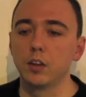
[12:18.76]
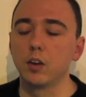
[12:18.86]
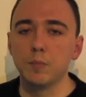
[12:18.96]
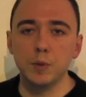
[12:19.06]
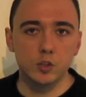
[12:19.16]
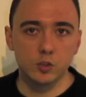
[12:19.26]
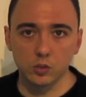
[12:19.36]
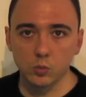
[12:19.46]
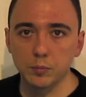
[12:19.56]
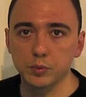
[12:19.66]
images on
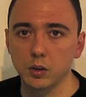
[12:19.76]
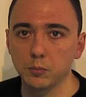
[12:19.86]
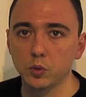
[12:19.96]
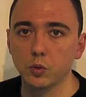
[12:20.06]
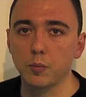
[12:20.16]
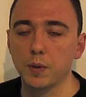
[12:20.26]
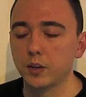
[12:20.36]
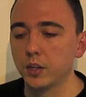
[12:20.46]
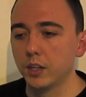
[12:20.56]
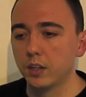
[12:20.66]
the website I'm talking
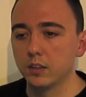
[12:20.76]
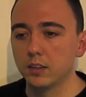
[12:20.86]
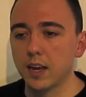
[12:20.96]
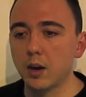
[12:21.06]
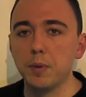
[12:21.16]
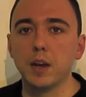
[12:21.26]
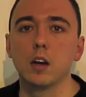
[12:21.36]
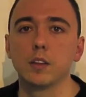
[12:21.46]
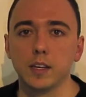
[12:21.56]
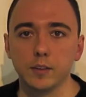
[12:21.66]
about, how big
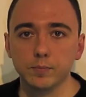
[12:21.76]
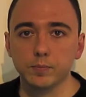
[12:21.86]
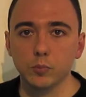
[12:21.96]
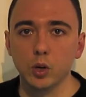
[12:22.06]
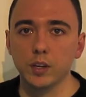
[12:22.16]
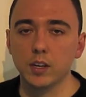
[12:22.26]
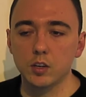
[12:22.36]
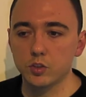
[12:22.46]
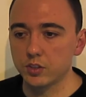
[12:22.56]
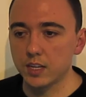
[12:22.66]
are they, right? You
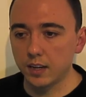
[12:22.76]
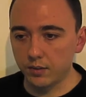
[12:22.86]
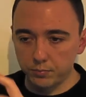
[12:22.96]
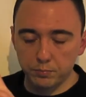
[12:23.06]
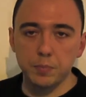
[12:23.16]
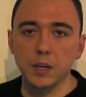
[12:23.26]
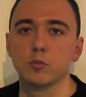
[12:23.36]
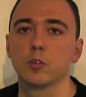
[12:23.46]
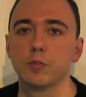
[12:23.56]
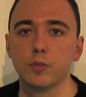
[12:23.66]
can't just take a
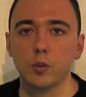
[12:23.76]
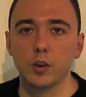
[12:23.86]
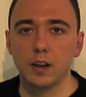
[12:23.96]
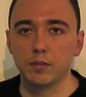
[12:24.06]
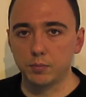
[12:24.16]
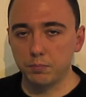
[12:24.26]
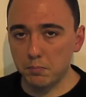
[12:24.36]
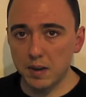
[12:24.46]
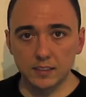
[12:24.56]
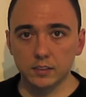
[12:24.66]
picture on your phone and have a
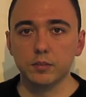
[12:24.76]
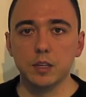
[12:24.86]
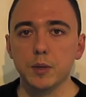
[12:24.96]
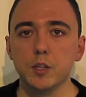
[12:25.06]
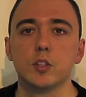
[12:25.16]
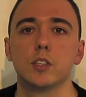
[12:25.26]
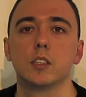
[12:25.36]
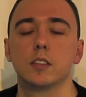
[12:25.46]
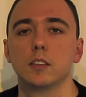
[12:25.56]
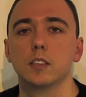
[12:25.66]
massive image that
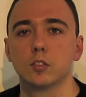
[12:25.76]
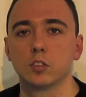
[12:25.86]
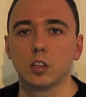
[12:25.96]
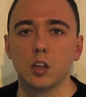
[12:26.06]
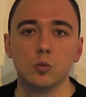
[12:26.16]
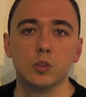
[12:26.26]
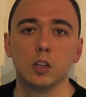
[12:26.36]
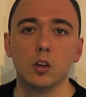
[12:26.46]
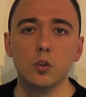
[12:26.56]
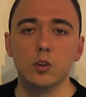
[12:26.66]
is slow to
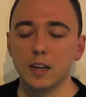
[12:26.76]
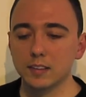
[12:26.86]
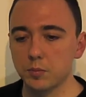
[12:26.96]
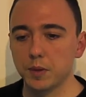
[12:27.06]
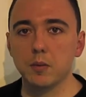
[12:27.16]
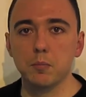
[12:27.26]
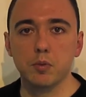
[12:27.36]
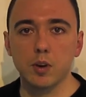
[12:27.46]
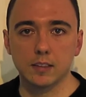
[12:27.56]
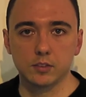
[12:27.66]
load. It has to be
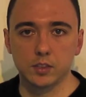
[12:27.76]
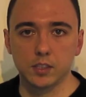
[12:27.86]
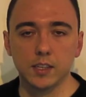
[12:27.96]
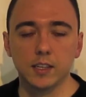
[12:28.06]
compressed.